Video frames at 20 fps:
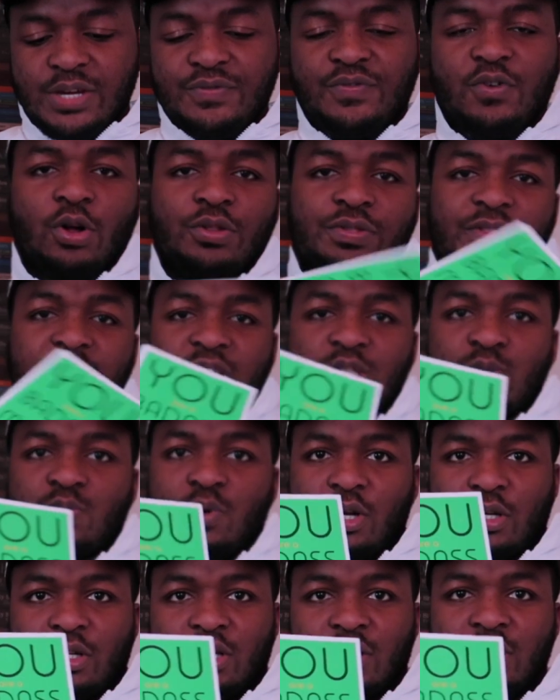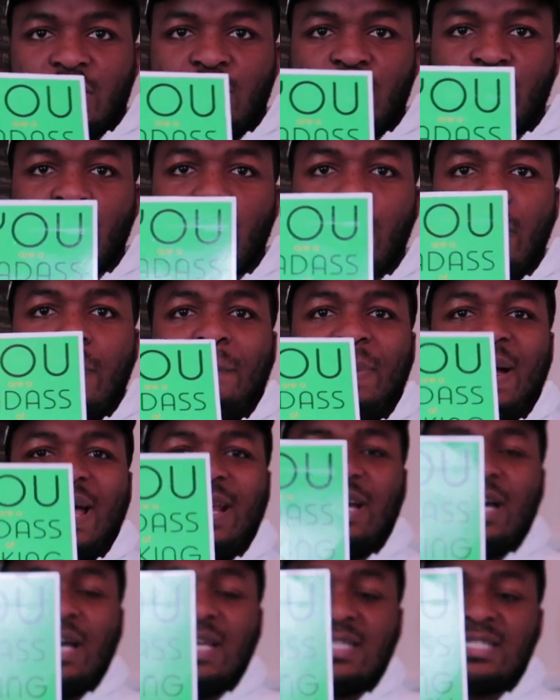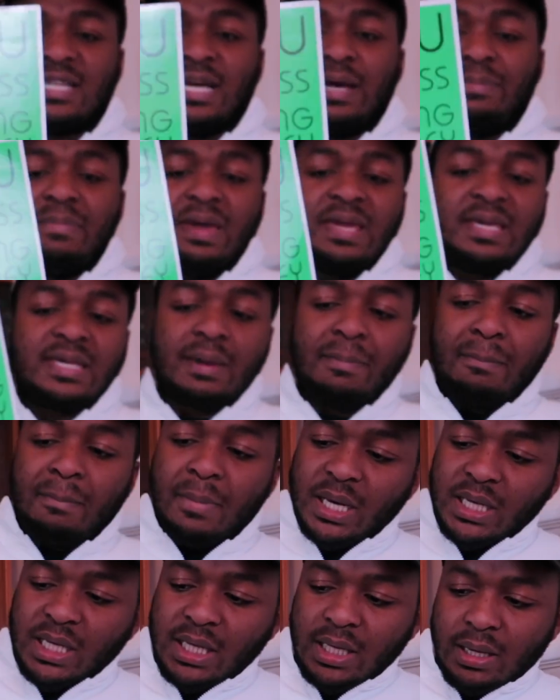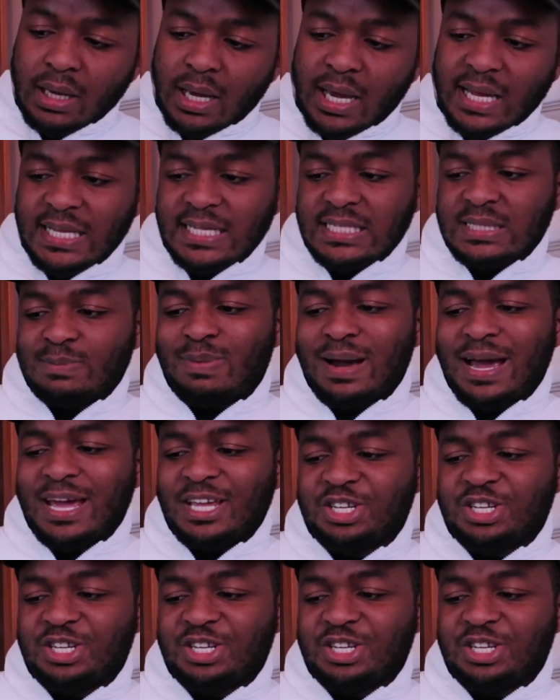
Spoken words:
you've got this one, You're a Badass at Making Money, and it's by